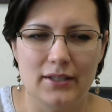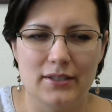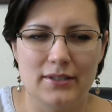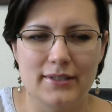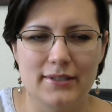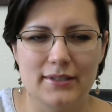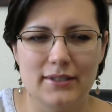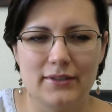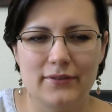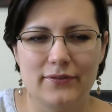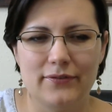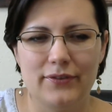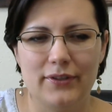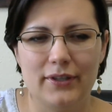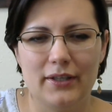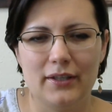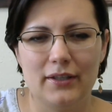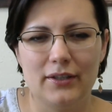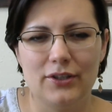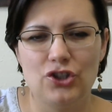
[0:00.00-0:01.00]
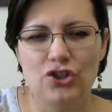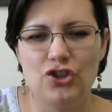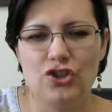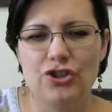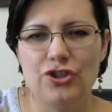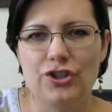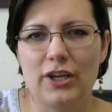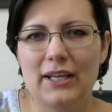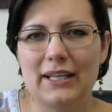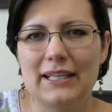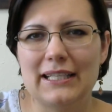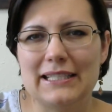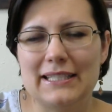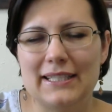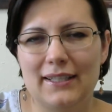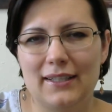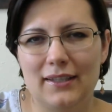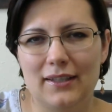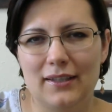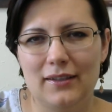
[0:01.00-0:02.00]
Does it feel
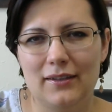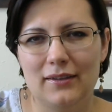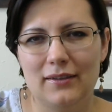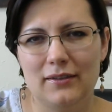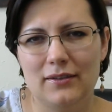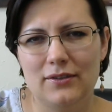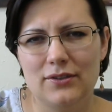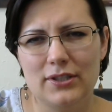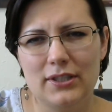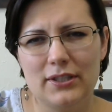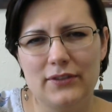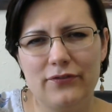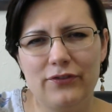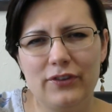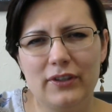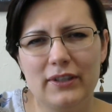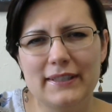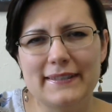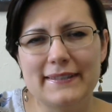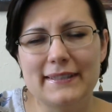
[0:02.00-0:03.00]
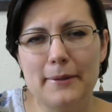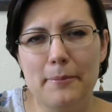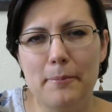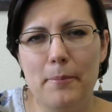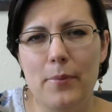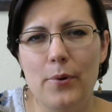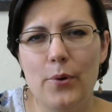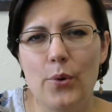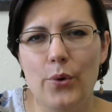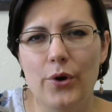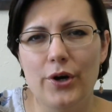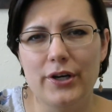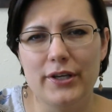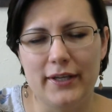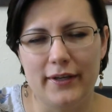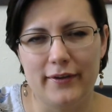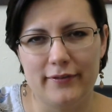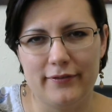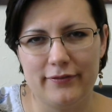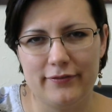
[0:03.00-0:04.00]
gentle? Does it feel supportive?